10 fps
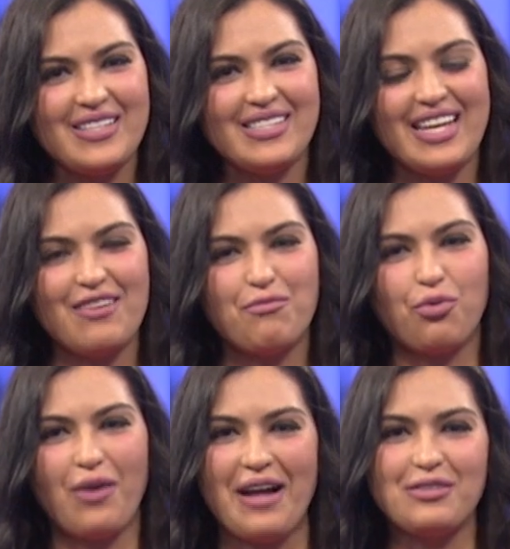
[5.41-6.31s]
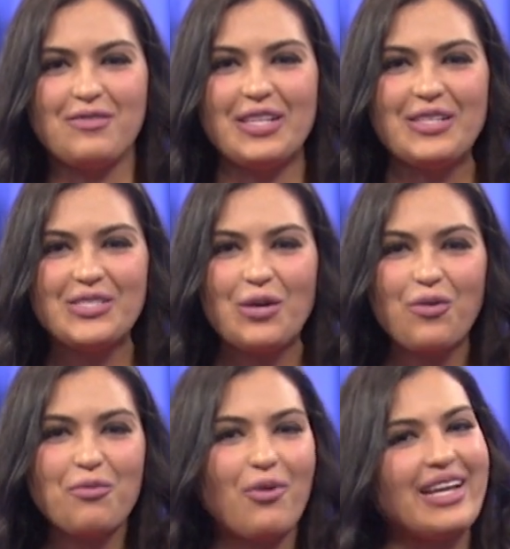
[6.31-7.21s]
in the city of Brownsville, so
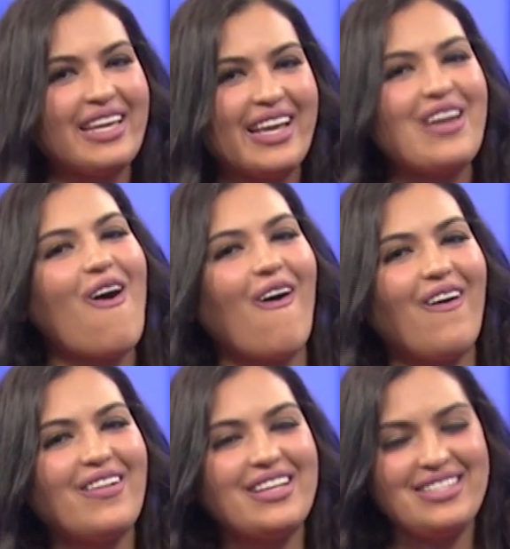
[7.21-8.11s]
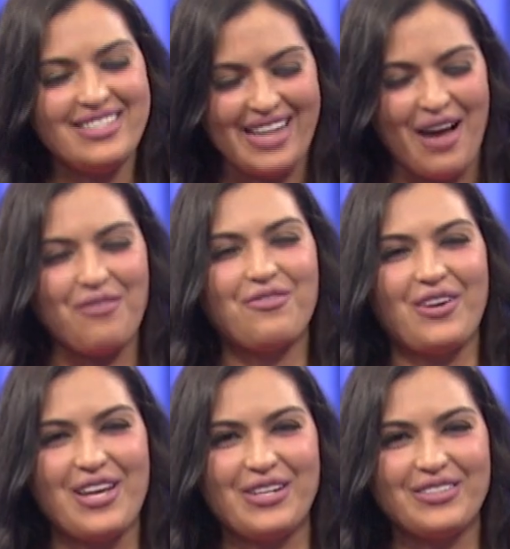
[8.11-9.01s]
we're breaking it all down for
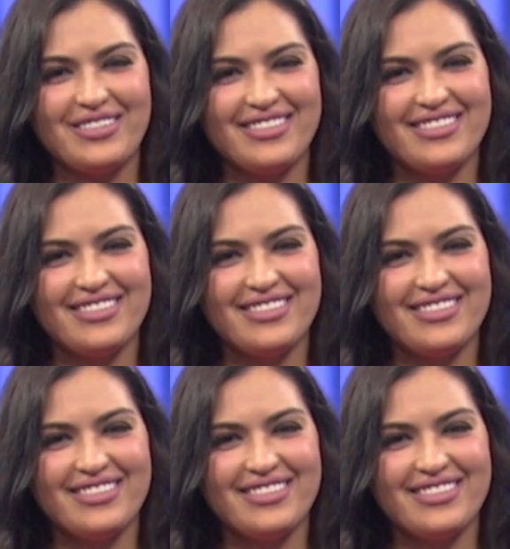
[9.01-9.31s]
you.